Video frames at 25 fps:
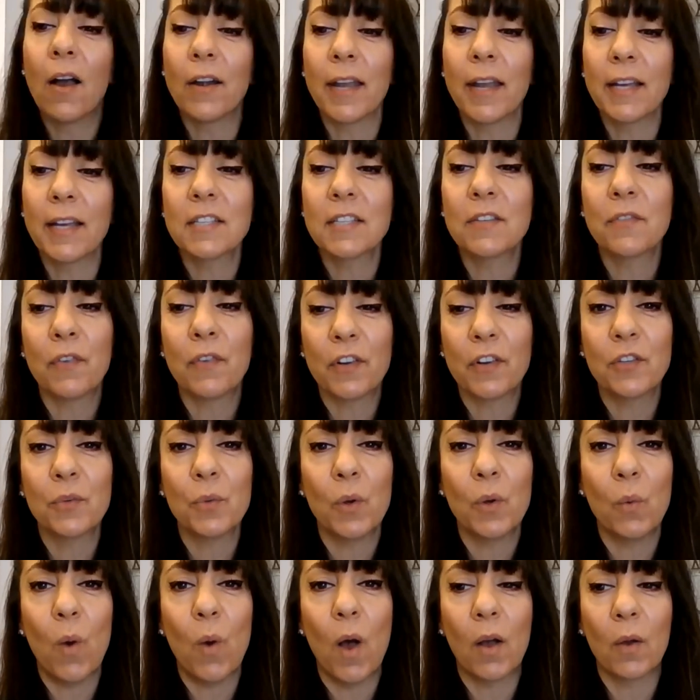Our next
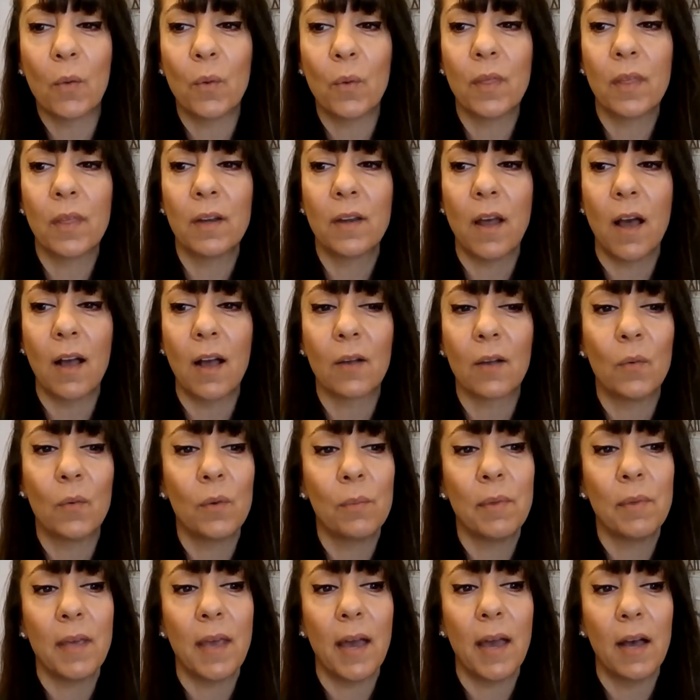virtual walk with the doc
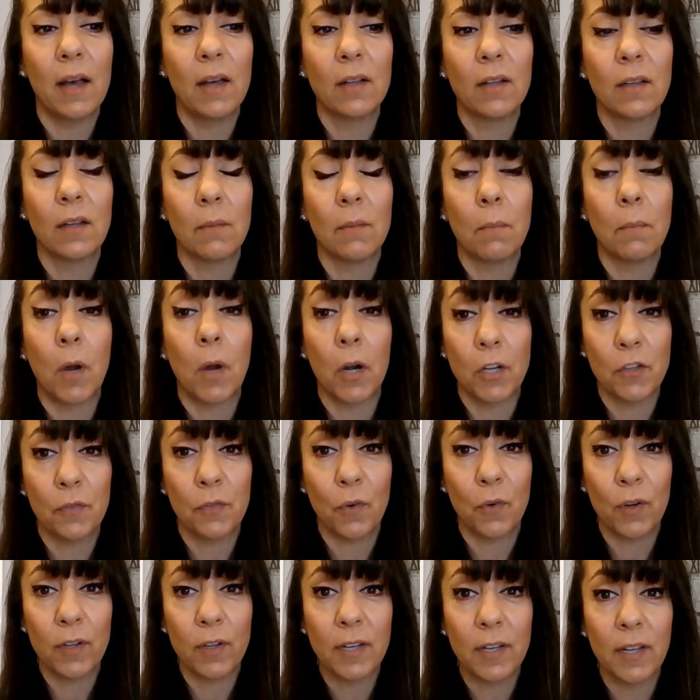will be held March
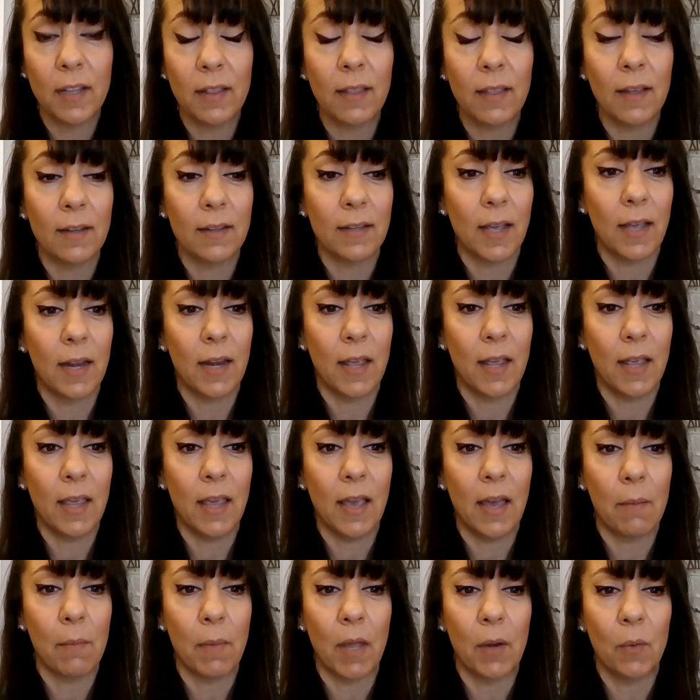14th at 10
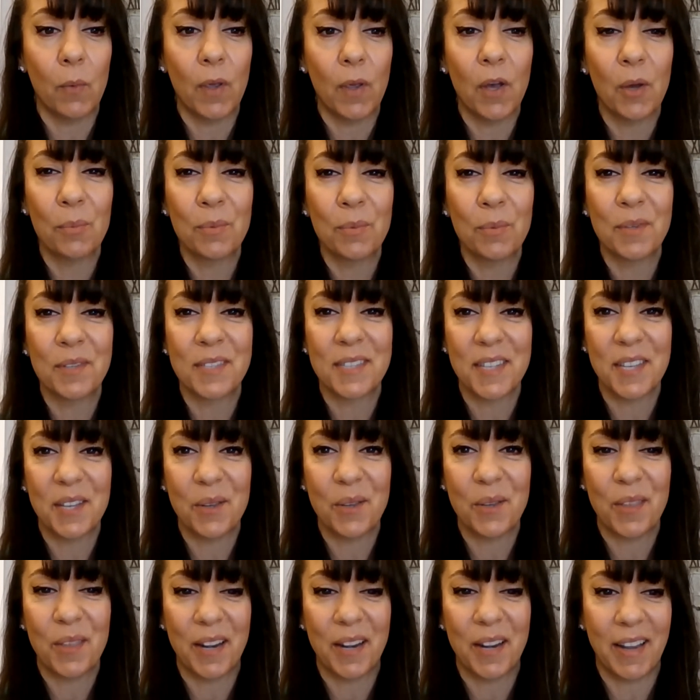a.m. and we hope to see
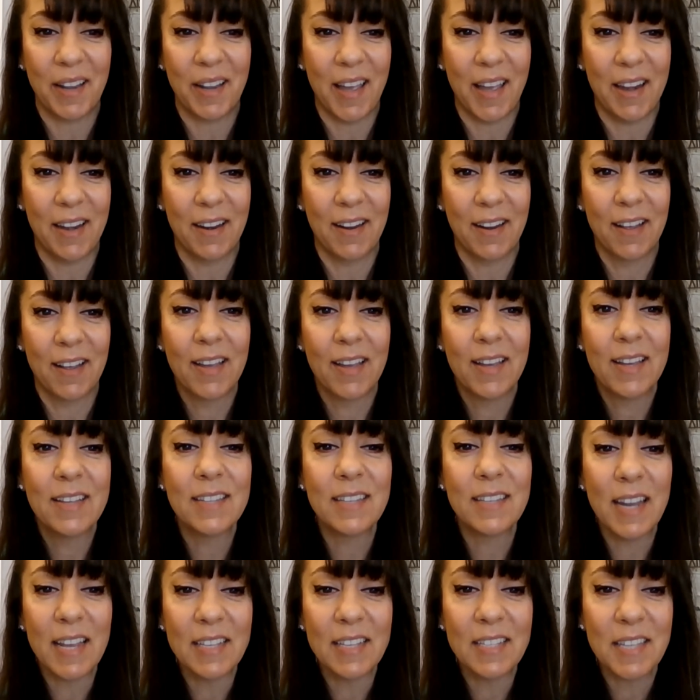you there again.
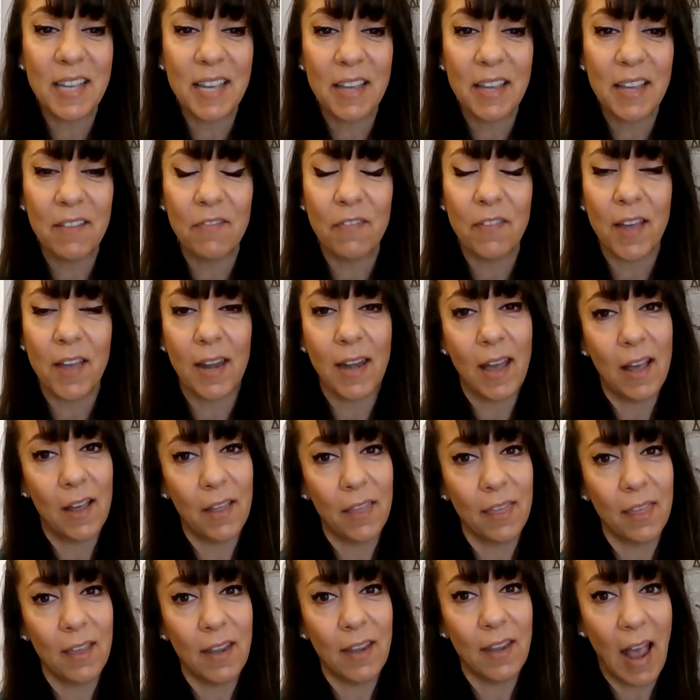Stay safe and
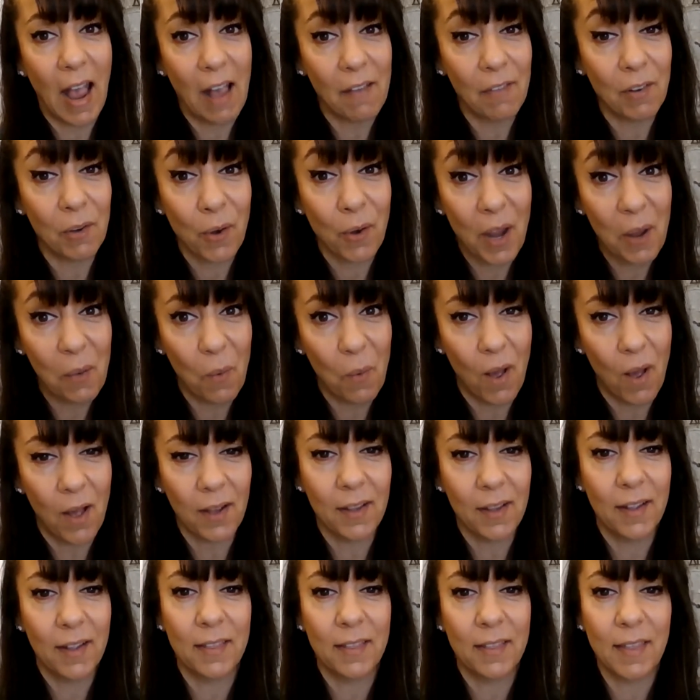healthy and have a great
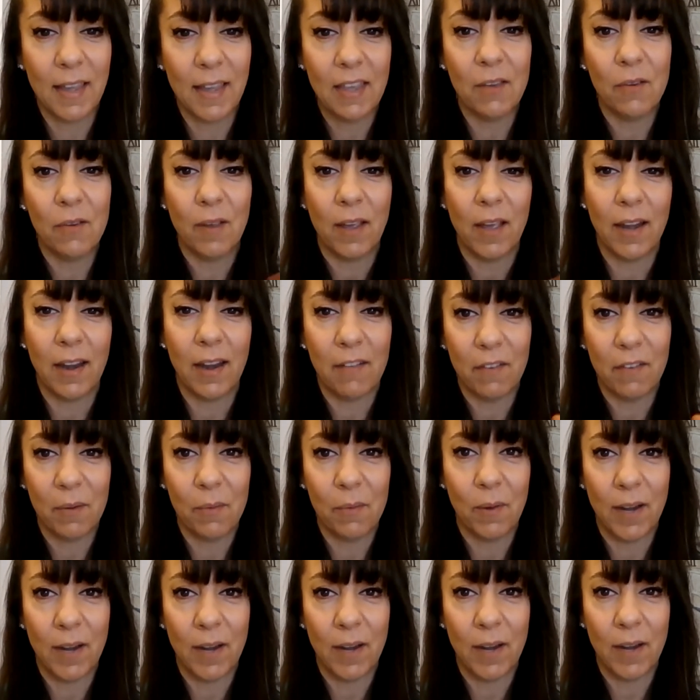walk. Thank you again,
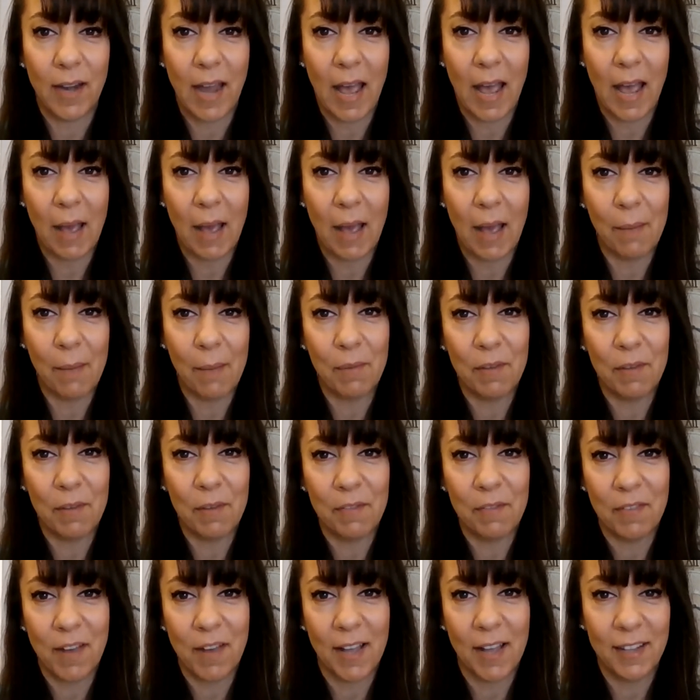everyone.
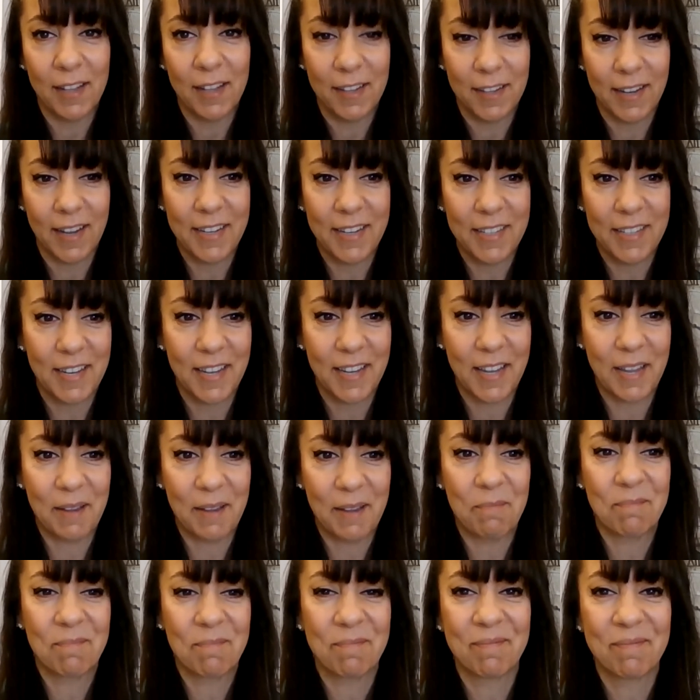Happy Valentine's
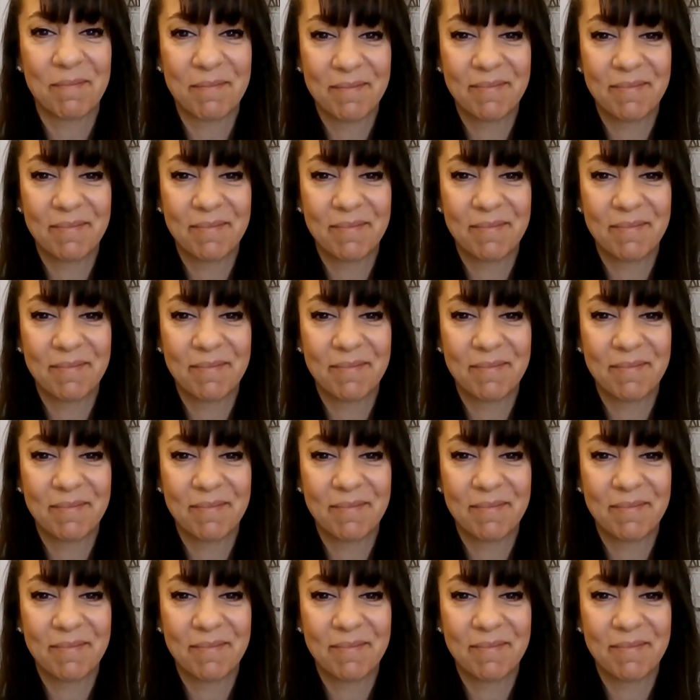Day.